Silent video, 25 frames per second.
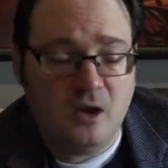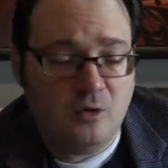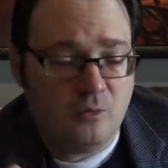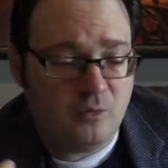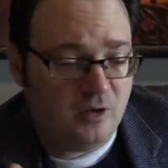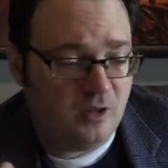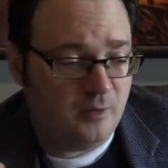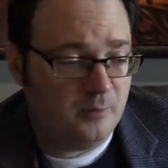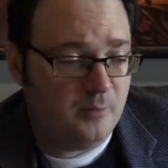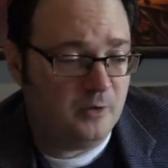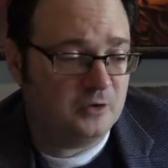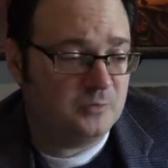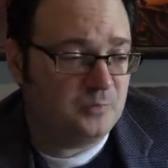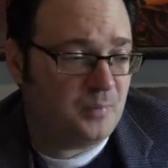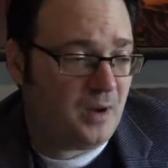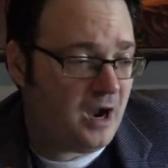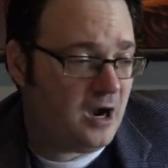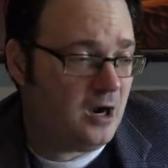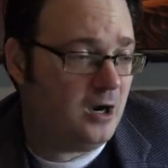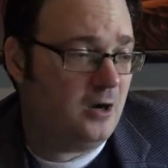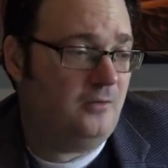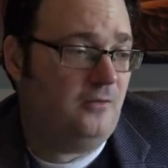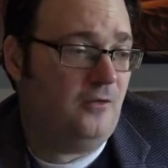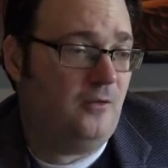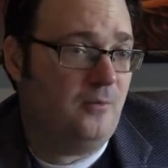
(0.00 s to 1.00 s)
one of the most
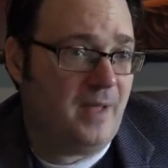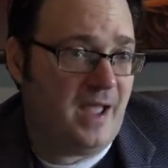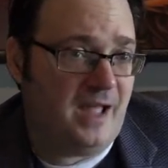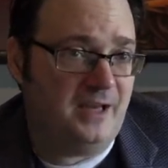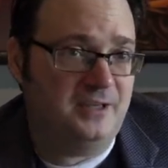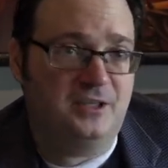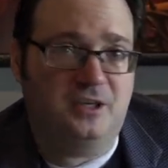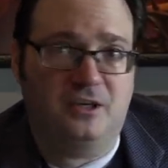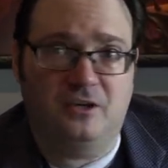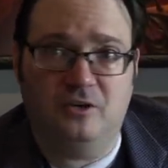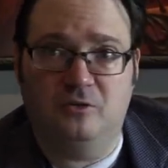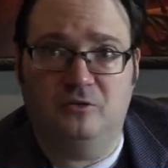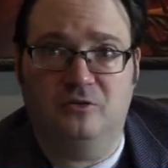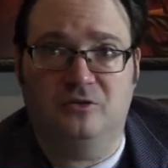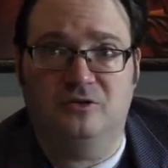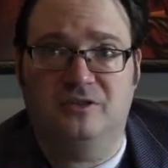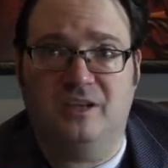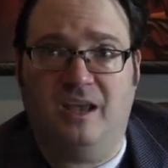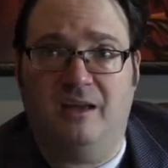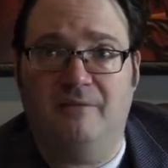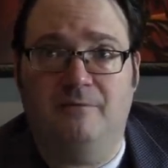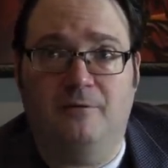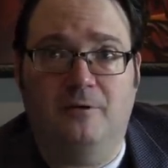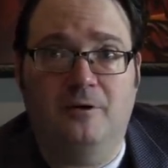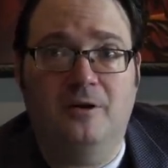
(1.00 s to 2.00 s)
powerful magic users
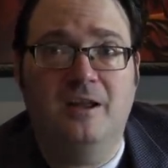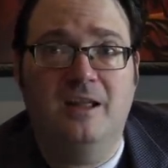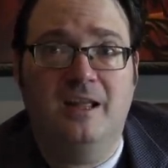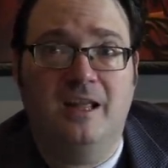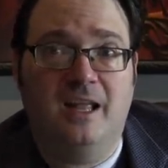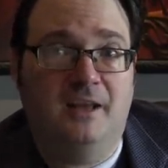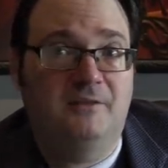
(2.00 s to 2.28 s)
ever